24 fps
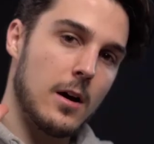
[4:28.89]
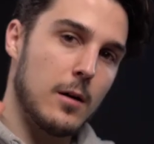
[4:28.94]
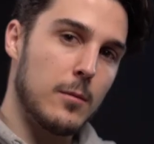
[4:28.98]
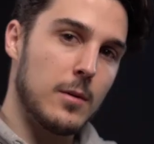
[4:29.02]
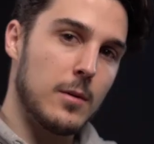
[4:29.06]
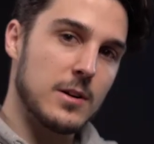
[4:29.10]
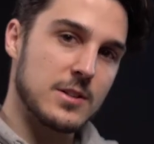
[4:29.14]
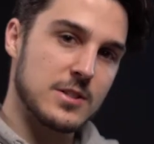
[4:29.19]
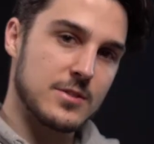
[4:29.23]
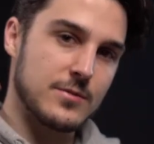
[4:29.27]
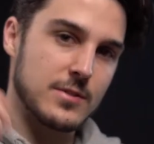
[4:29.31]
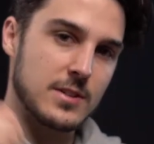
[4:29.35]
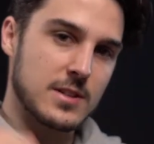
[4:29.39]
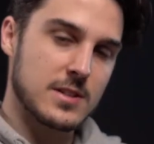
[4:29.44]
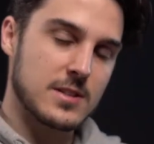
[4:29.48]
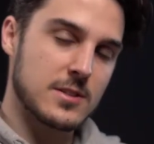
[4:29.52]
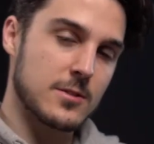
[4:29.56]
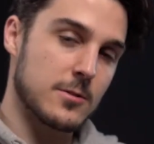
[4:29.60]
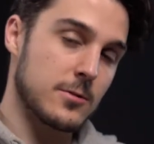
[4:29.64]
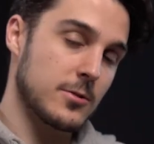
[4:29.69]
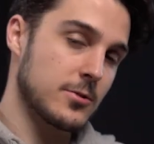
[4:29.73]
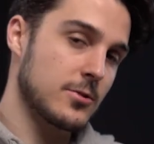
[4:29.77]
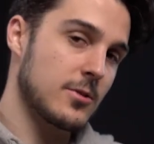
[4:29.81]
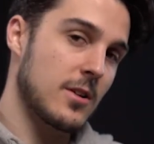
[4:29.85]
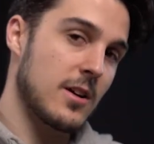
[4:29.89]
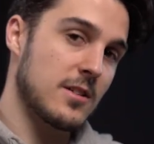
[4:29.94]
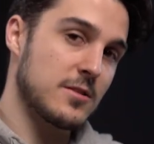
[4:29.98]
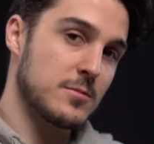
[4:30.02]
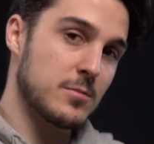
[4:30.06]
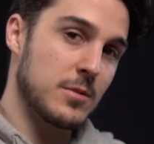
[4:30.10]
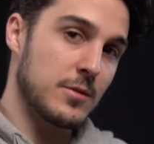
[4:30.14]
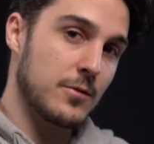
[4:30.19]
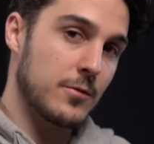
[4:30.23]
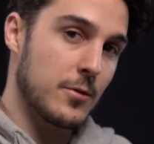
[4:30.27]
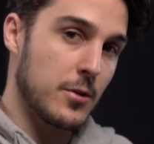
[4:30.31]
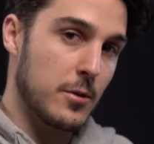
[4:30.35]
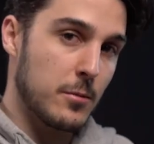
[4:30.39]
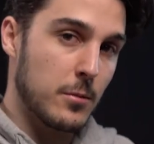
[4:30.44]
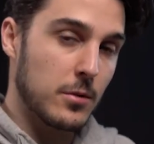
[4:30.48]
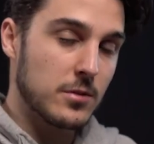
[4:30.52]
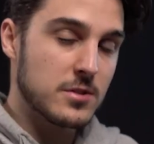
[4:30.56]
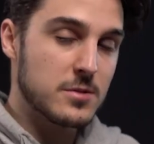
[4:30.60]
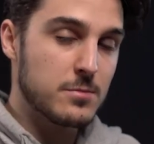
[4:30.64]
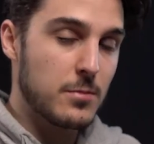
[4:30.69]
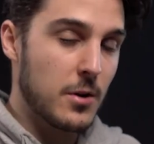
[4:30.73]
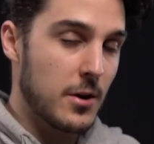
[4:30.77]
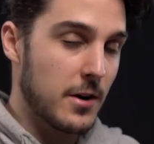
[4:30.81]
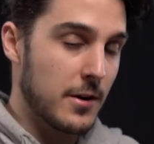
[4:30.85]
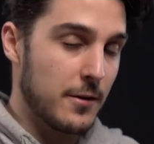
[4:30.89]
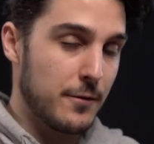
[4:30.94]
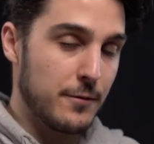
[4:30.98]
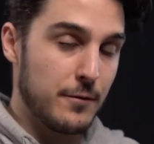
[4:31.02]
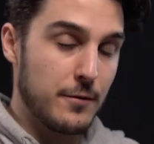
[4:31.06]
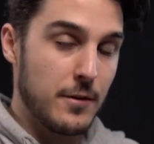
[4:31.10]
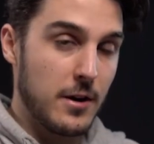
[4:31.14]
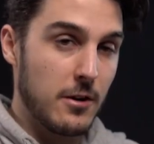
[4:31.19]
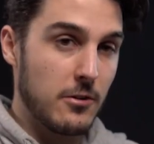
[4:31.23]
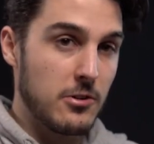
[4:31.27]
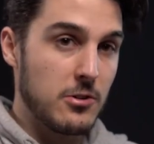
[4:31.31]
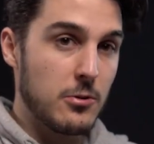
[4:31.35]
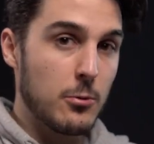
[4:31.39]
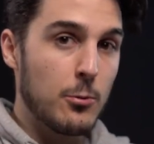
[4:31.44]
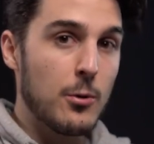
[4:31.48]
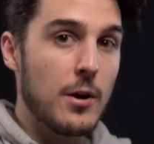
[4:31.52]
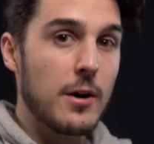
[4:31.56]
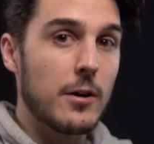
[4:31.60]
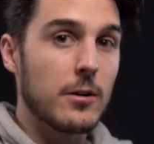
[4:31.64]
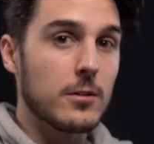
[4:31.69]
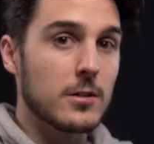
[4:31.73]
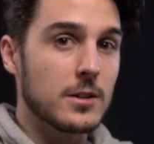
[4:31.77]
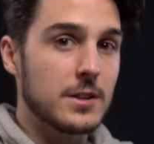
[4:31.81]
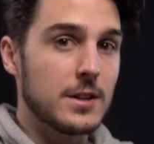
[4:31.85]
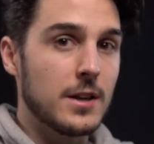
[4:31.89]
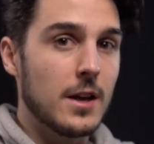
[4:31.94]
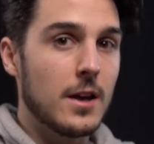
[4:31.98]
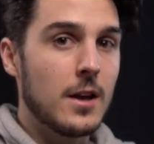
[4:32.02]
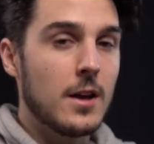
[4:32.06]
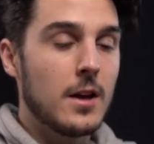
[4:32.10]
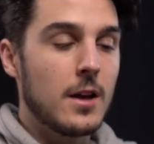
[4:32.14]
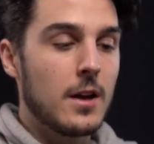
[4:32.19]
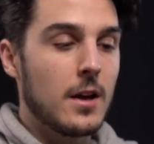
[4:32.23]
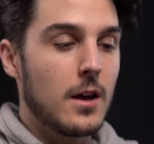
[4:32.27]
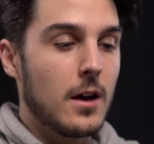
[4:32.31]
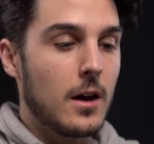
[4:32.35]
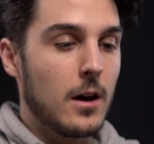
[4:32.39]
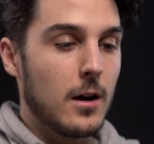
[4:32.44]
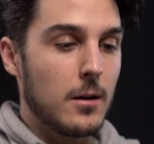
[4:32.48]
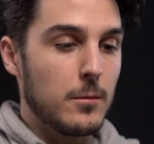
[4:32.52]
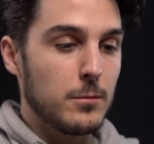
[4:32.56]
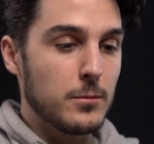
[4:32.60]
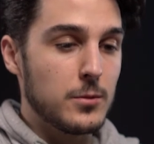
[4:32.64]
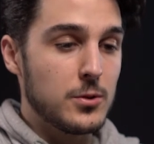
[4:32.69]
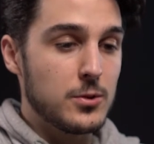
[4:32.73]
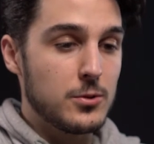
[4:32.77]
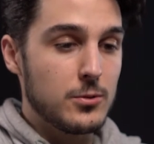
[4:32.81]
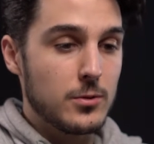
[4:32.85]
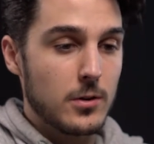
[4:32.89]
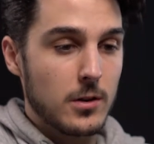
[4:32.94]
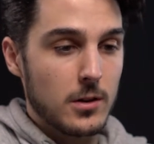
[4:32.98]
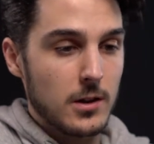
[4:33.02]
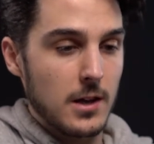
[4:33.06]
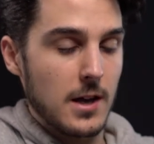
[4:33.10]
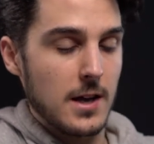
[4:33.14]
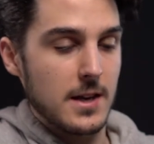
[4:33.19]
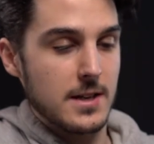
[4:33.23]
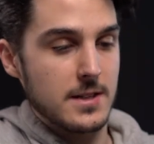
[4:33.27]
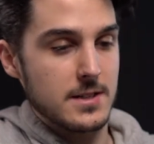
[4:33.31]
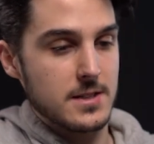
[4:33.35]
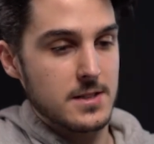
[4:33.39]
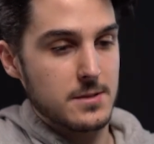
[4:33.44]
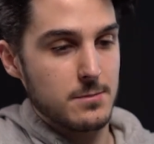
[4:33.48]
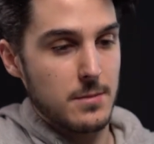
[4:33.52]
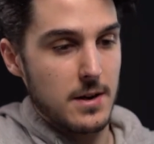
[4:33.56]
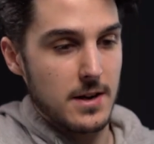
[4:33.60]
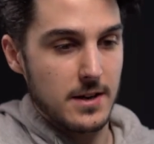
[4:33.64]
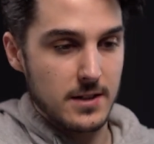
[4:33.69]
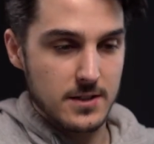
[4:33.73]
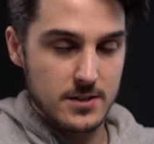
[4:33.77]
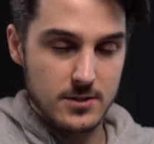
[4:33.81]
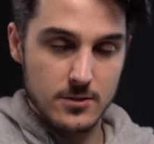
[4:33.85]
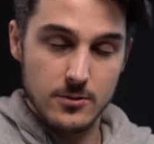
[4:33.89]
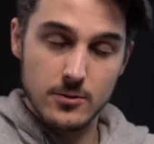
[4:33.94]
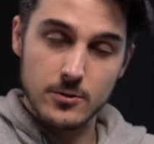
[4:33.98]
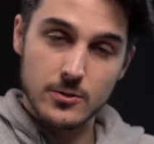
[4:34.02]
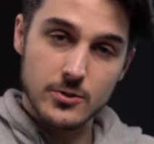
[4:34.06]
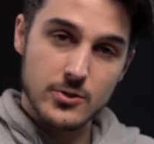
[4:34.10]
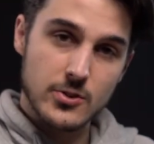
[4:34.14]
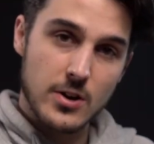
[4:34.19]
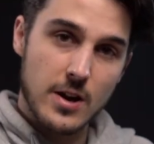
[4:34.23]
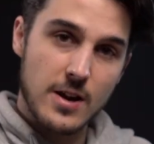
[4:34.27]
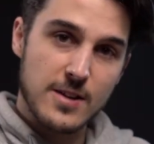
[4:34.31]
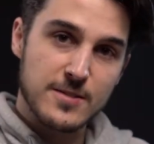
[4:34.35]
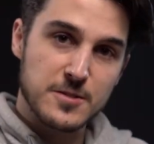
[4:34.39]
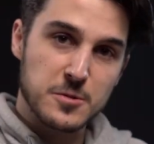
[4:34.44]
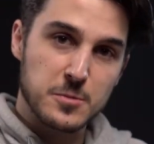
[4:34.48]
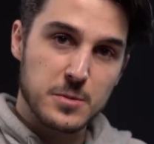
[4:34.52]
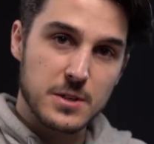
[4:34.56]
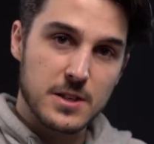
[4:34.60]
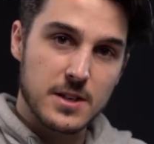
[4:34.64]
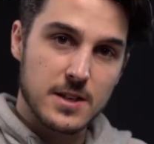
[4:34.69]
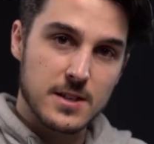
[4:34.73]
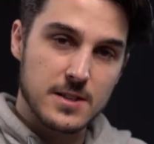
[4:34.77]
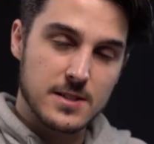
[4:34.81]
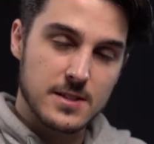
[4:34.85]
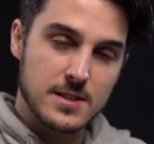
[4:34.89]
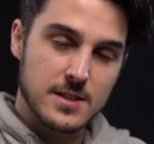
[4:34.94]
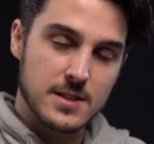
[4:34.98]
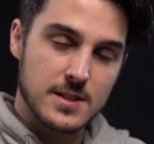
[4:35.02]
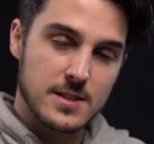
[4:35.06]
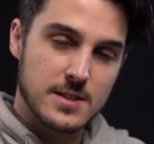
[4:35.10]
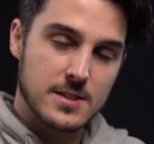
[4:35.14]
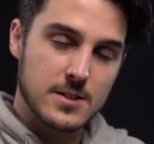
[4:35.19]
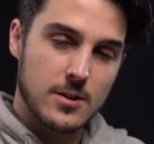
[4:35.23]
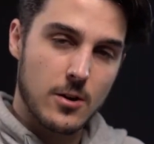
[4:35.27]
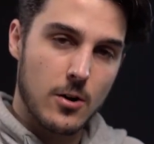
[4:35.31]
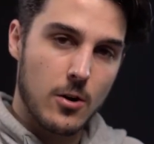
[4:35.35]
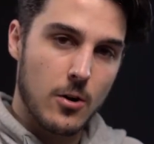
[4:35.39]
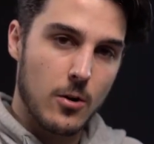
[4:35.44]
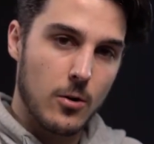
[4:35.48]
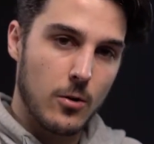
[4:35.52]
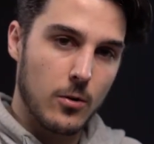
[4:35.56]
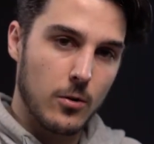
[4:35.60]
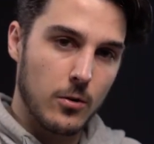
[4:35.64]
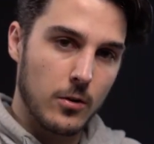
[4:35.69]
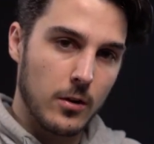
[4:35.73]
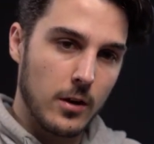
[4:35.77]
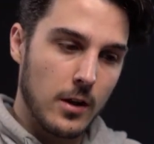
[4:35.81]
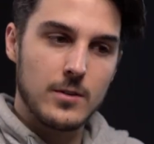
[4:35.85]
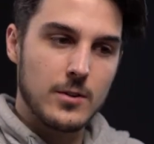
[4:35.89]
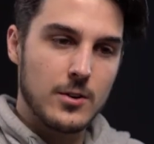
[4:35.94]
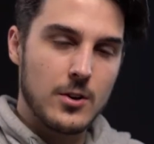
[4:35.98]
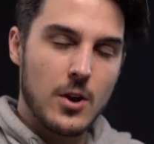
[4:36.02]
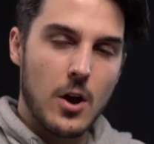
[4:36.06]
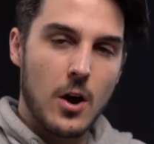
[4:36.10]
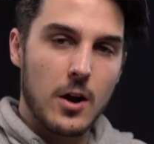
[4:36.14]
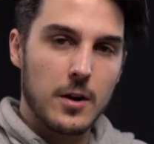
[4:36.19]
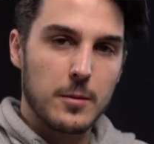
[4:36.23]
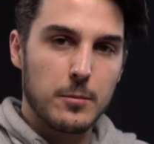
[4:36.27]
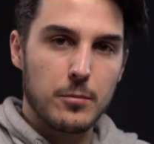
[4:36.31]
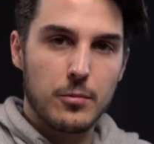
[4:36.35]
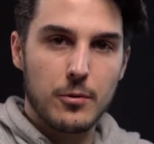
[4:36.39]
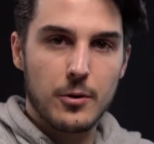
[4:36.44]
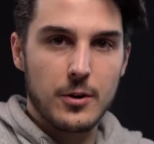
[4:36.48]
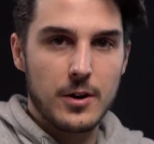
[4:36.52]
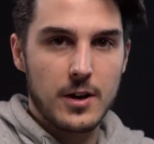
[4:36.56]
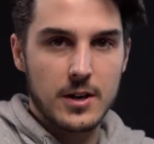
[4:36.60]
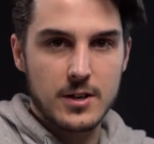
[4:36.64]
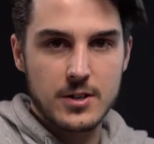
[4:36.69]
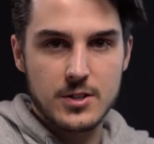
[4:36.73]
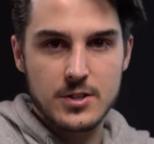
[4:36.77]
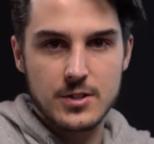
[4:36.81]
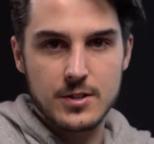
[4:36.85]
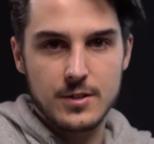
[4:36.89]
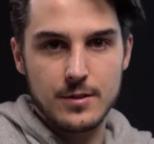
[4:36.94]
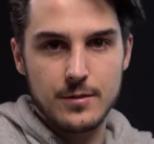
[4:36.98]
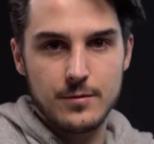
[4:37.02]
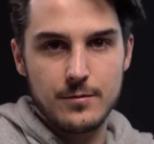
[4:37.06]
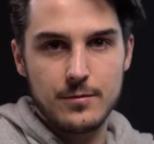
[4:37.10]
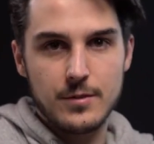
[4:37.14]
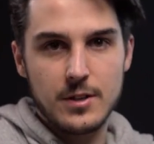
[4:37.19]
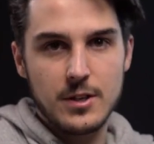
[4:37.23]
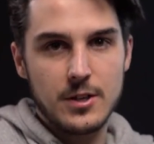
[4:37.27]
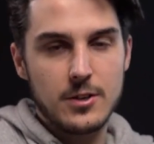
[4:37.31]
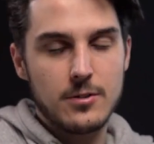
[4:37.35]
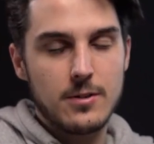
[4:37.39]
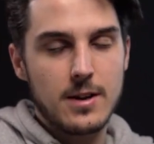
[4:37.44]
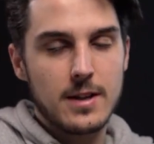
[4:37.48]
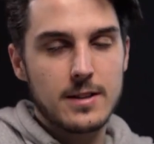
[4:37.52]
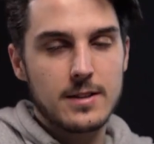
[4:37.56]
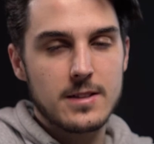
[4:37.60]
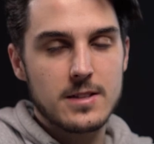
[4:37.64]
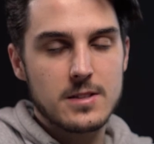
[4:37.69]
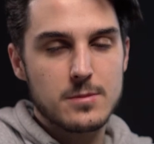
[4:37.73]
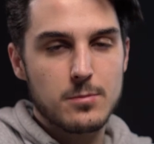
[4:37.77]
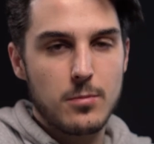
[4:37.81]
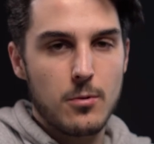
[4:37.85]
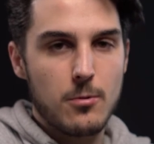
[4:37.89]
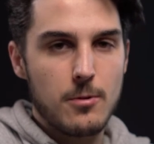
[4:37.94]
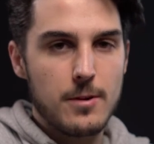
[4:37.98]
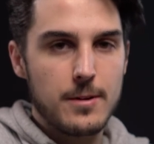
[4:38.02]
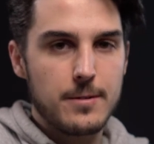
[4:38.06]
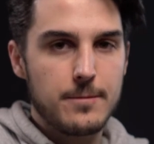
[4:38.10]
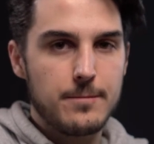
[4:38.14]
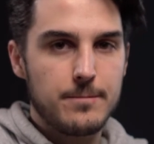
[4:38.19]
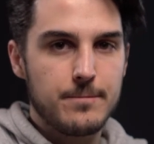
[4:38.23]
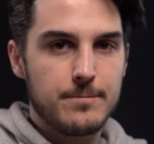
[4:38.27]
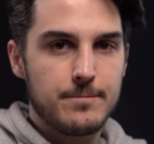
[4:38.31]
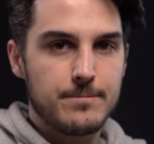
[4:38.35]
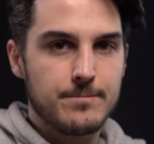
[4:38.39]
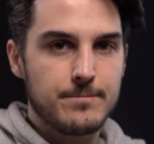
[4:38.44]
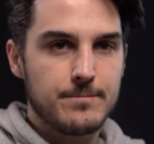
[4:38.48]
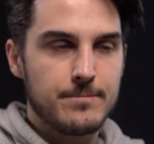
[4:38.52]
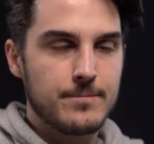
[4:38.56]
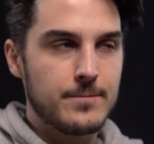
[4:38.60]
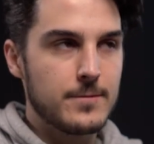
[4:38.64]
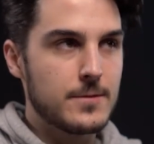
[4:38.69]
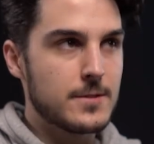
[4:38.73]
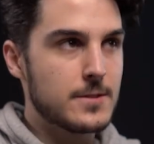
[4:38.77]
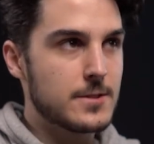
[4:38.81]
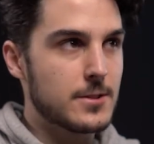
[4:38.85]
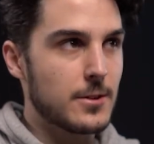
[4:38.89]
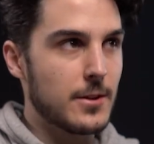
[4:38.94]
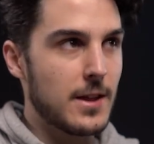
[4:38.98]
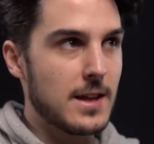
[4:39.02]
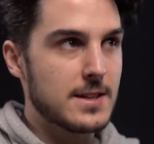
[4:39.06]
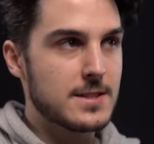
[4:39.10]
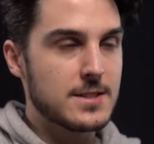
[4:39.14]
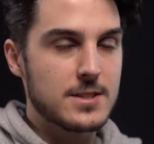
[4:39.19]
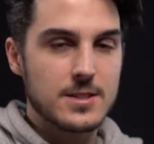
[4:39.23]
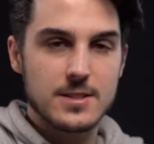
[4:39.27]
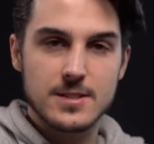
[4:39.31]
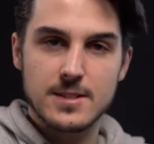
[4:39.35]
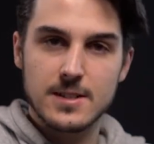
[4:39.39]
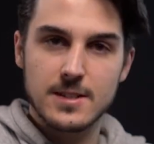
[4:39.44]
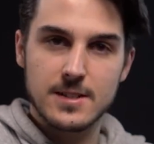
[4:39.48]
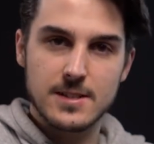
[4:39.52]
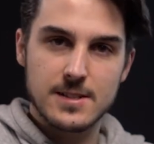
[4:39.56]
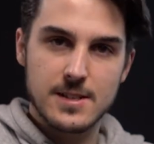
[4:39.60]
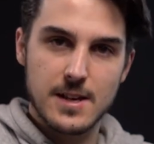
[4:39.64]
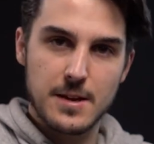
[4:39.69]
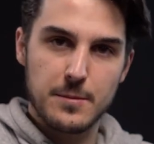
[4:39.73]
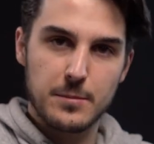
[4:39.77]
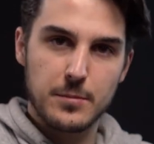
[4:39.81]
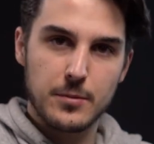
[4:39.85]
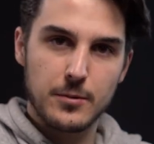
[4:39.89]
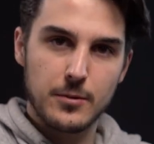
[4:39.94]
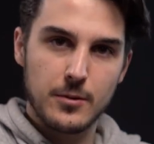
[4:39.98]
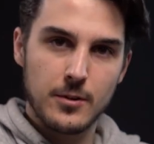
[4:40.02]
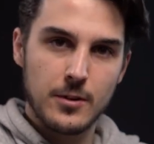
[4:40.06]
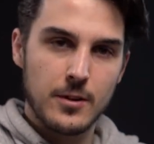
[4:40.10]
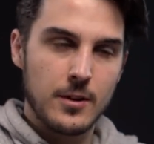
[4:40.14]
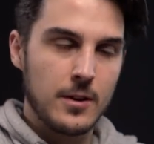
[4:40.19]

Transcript: a bunch of external drives. But for the most part, I very rarely utilize my external drives because it's all non-production video at this point. So that's just an example